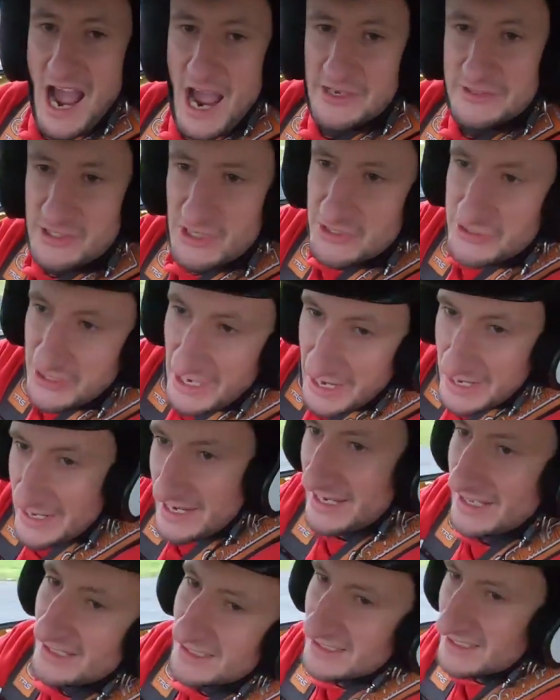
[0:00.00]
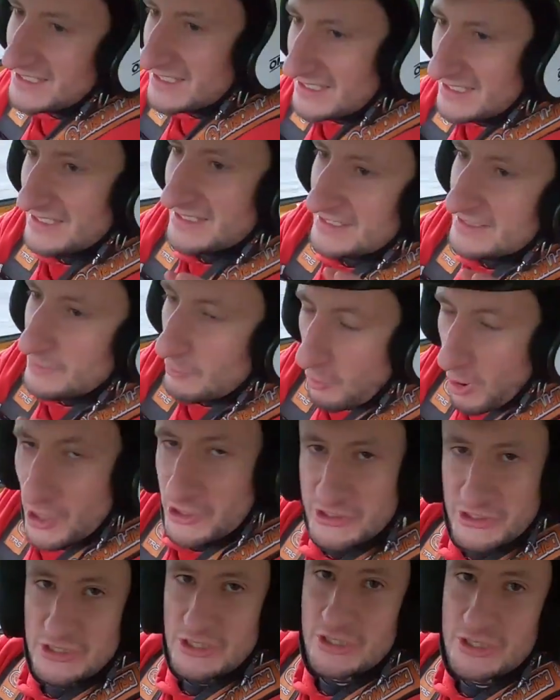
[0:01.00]
As they say, the
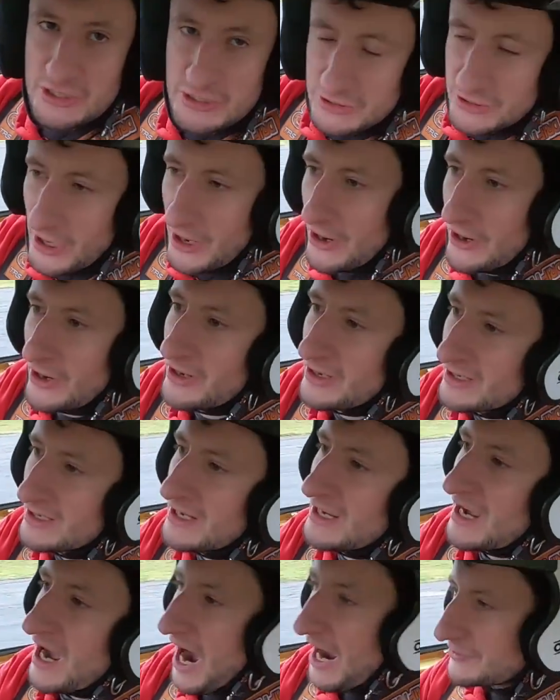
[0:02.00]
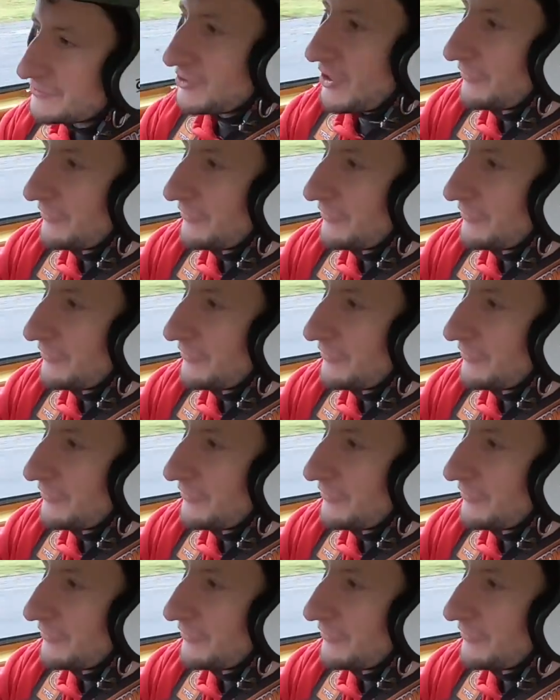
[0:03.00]
worst thing you can do at